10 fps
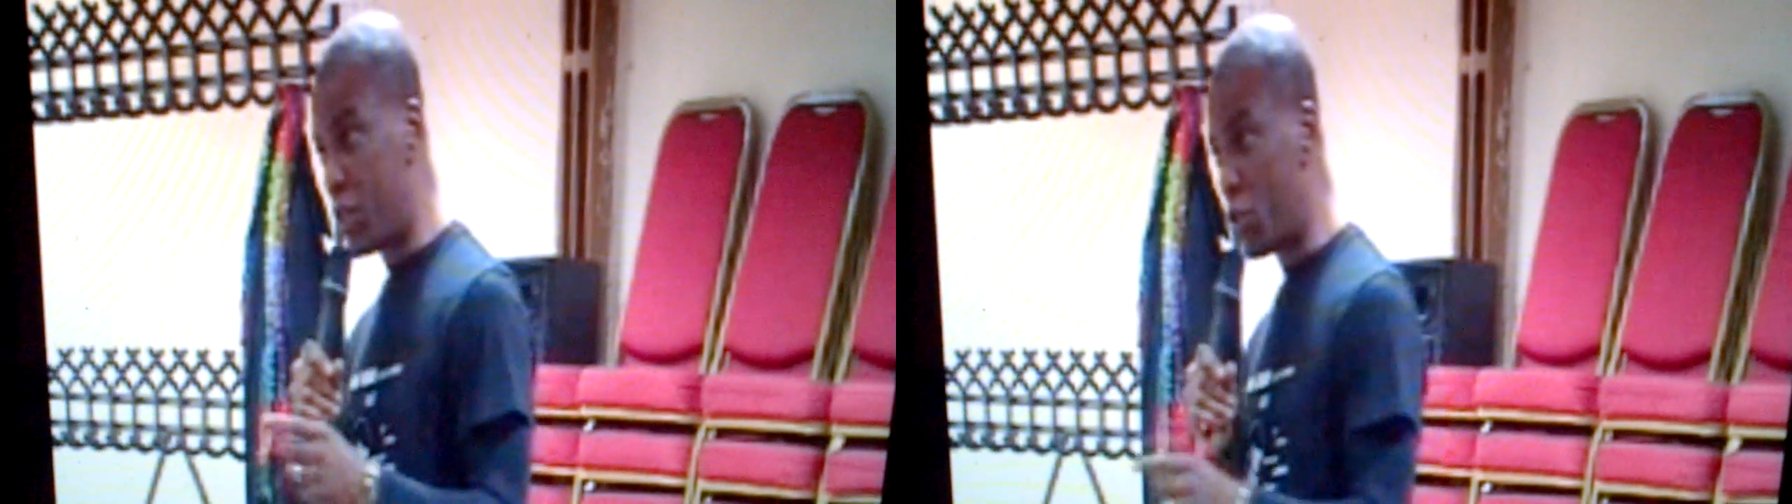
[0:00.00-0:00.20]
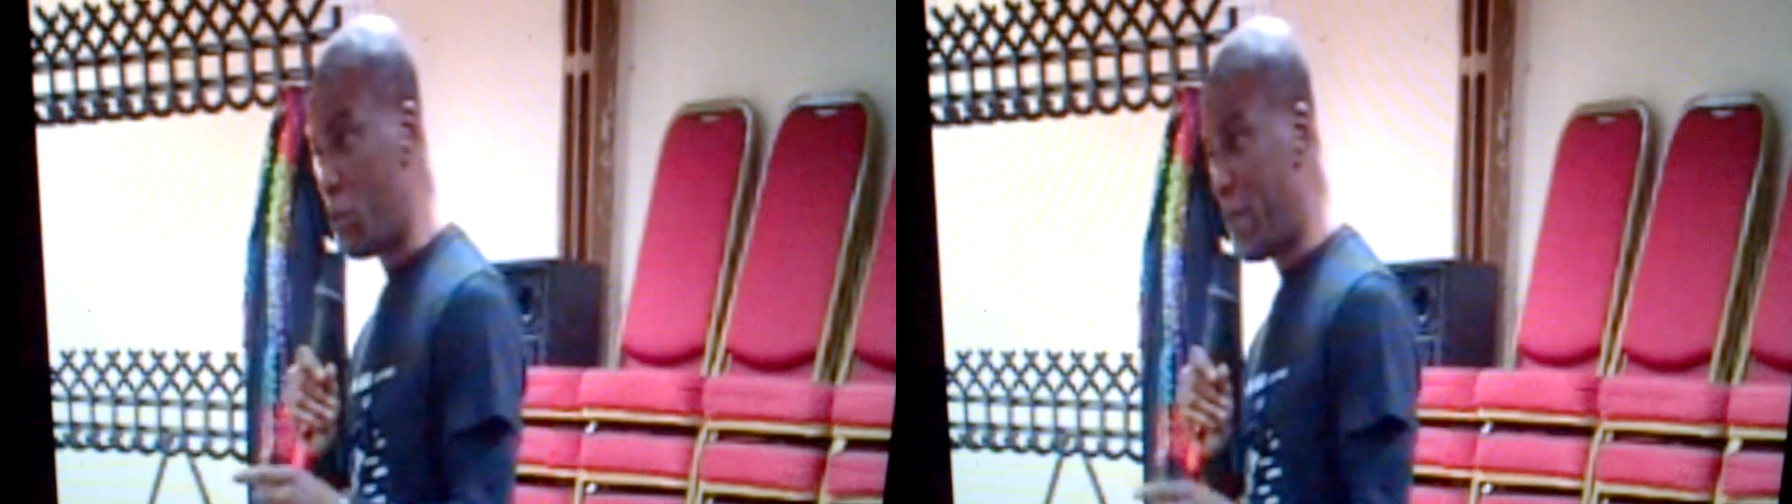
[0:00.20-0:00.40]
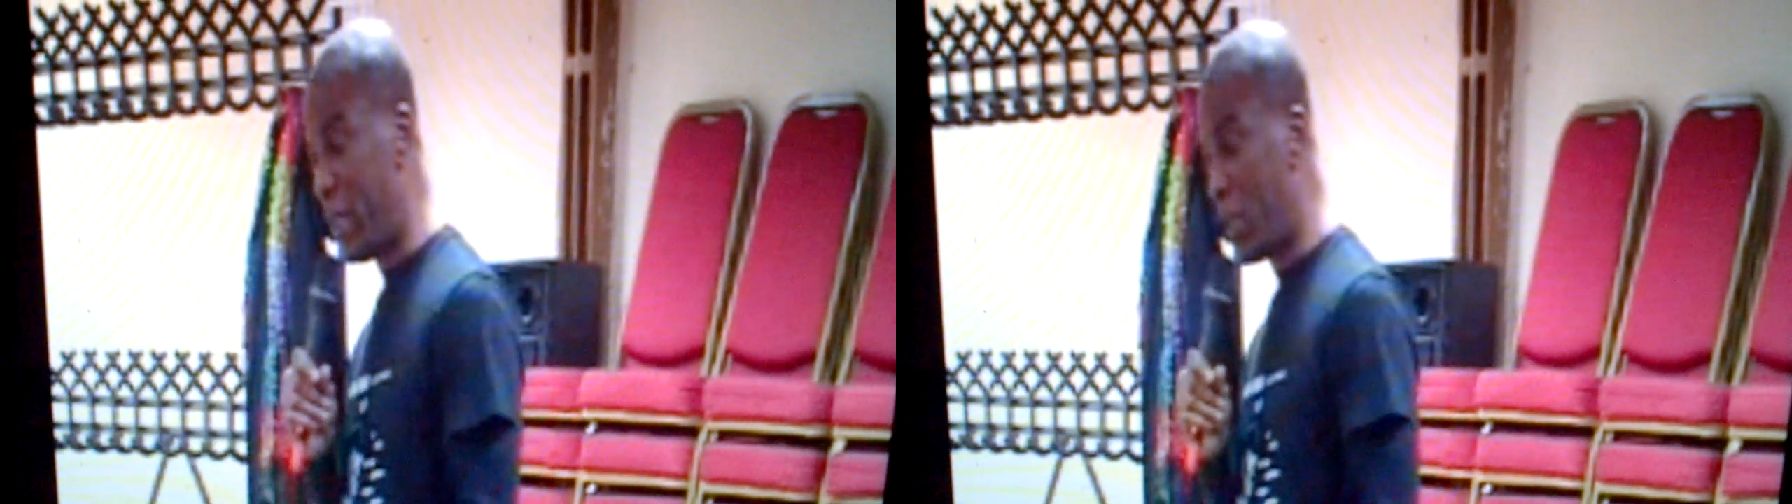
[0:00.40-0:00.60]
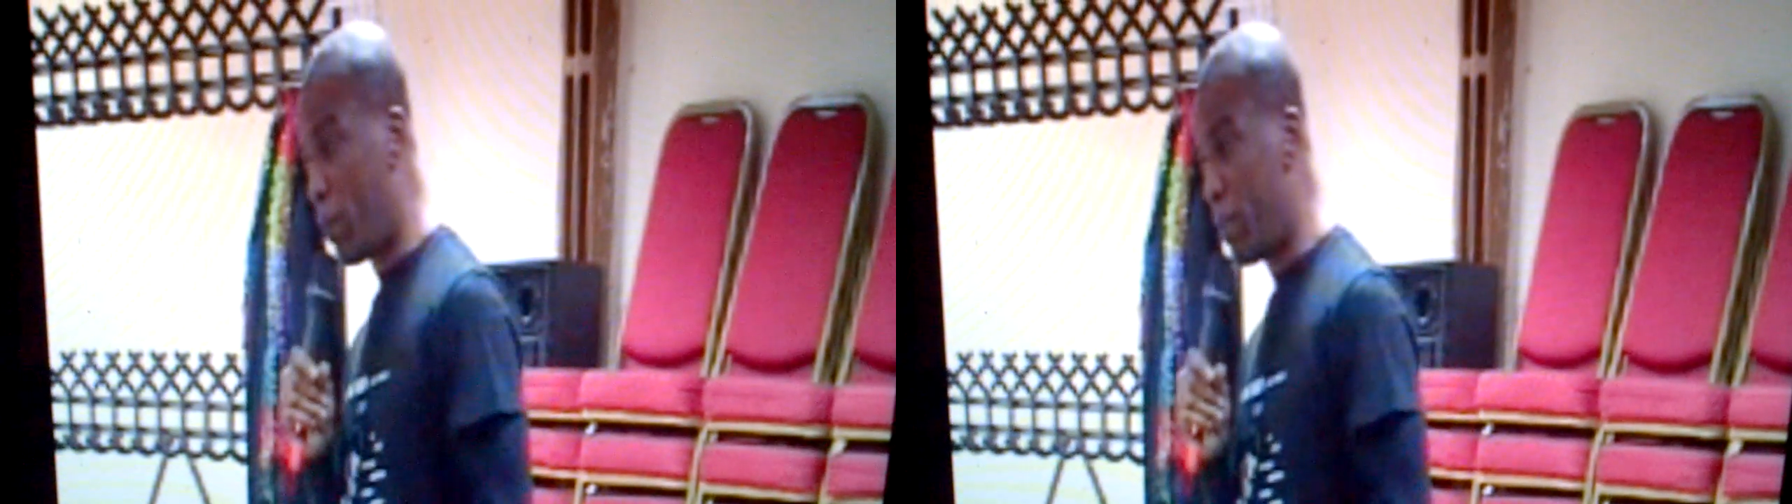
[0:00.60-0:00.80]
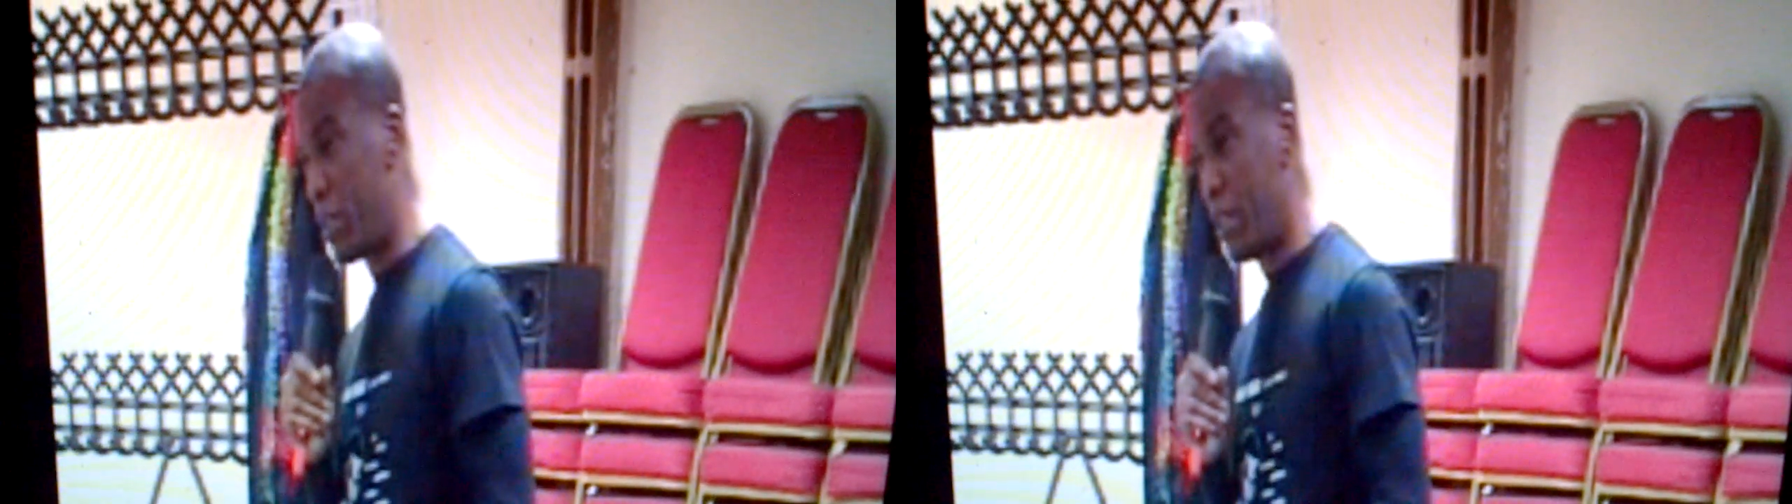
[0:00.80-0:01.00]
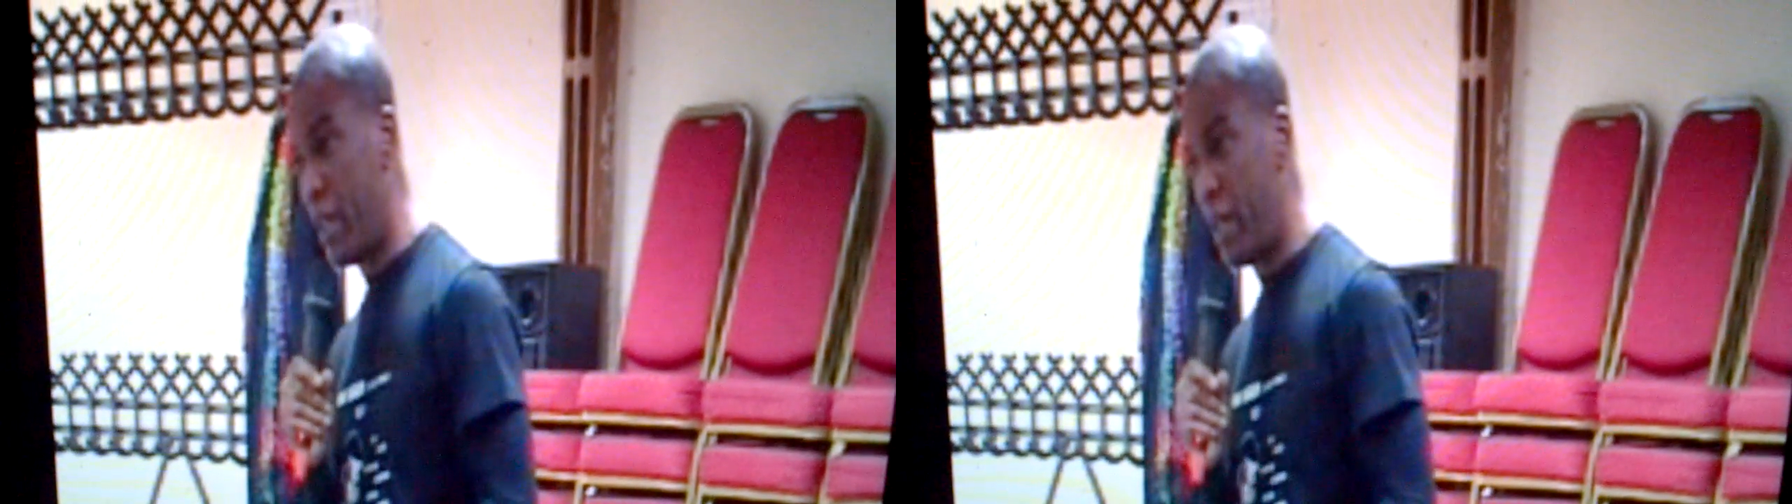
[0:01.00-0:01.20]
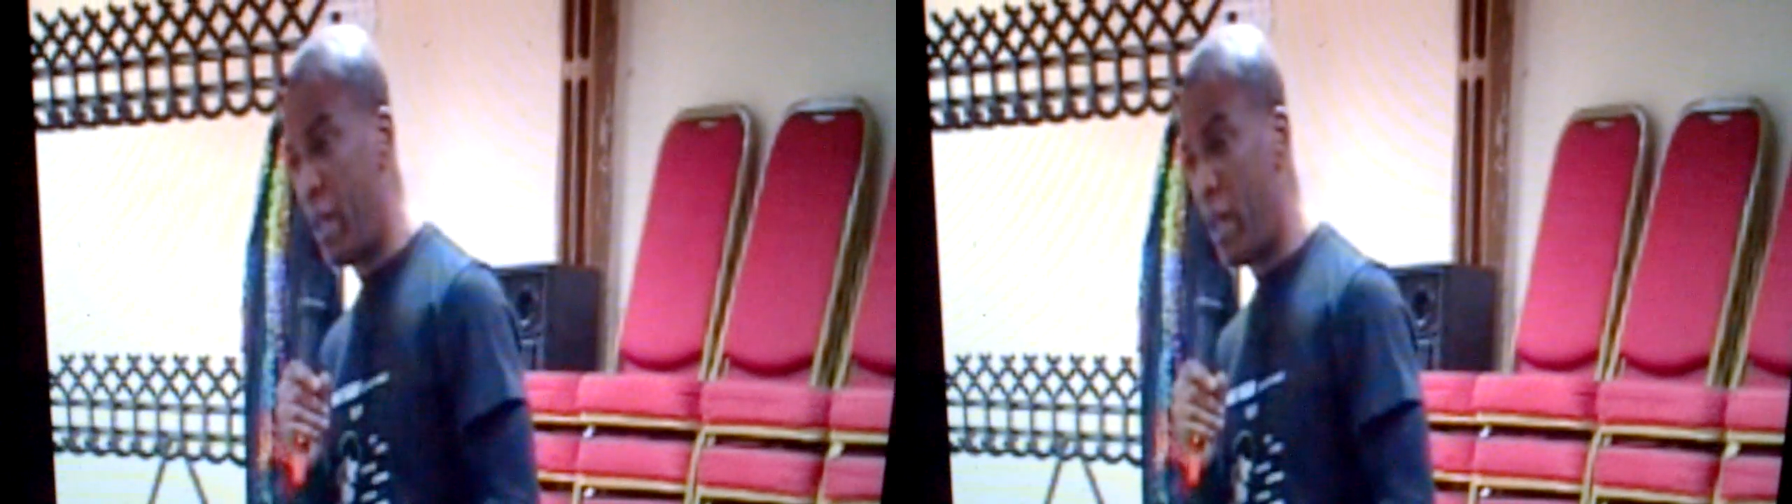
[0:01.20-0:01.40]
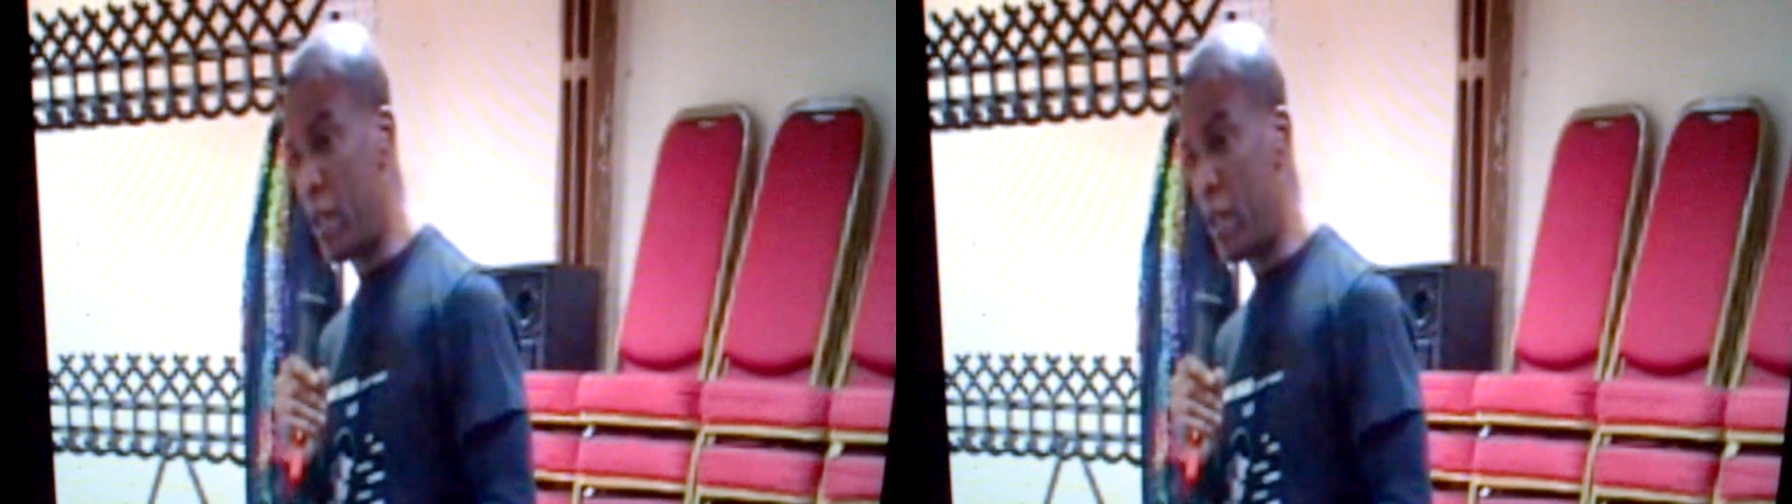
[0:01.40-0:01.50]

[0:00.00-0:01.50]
is too many commas in there,